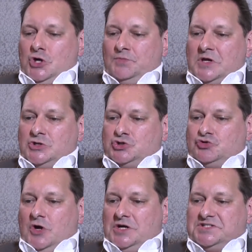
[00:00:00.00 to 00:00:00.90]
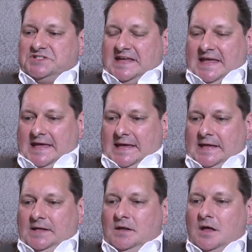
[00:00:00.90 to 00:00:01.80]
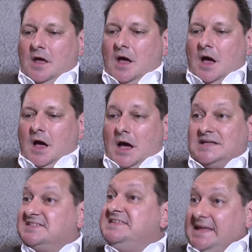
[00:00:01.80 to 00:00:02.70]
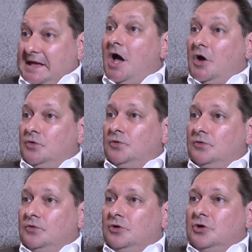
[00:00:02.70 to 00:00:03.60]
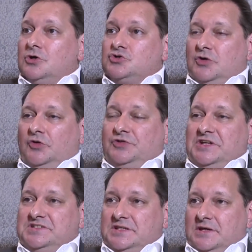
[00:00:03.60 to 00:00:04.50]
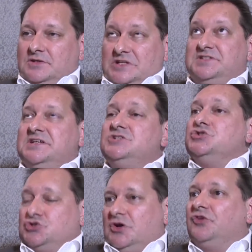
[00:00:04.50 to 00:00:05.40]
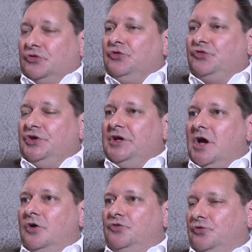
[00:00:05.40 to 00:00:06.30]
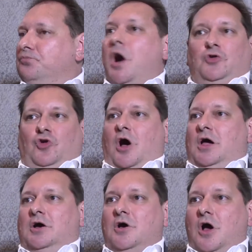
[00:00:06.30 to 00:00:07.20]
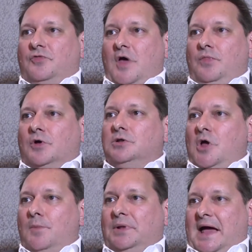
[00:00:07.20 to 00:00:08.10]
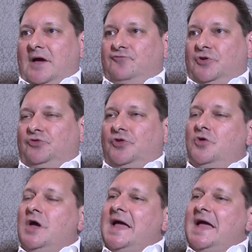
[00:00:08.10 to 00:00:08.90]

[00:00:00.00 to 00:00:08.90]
at trust in a CEO. Trust in Indonesians' trust in CEOs is much higher than the global average. So